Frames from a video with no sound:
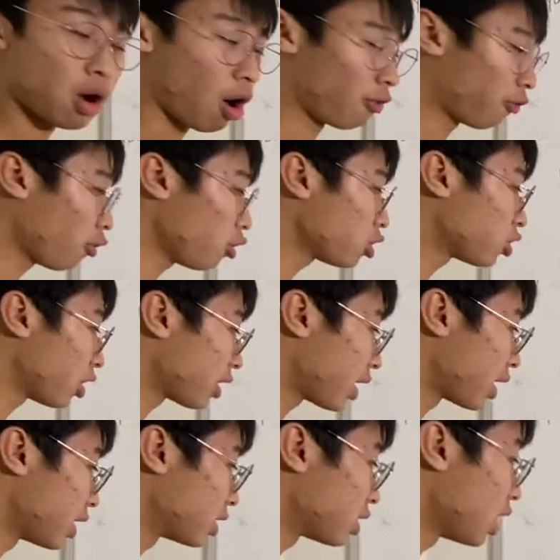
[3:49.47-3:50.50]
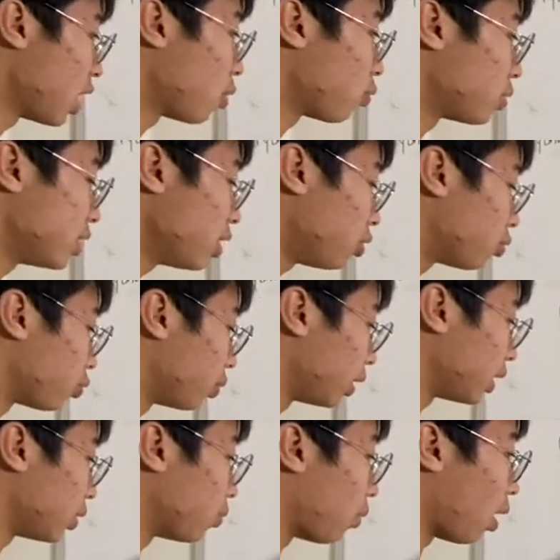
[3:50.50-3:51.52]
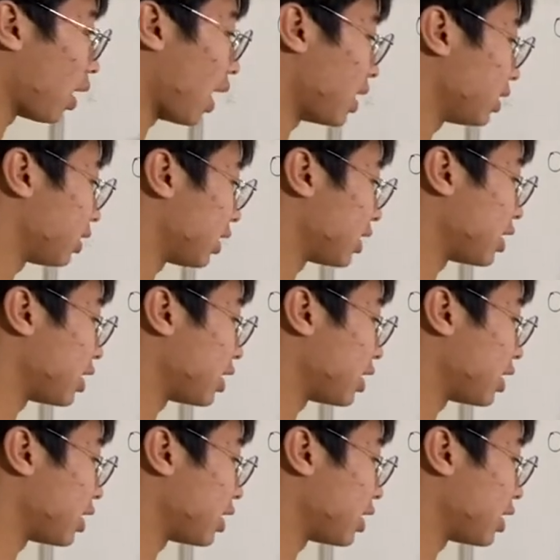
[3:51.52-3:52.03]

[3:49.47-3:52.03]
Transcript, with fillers: our first thinking is we don't really want anything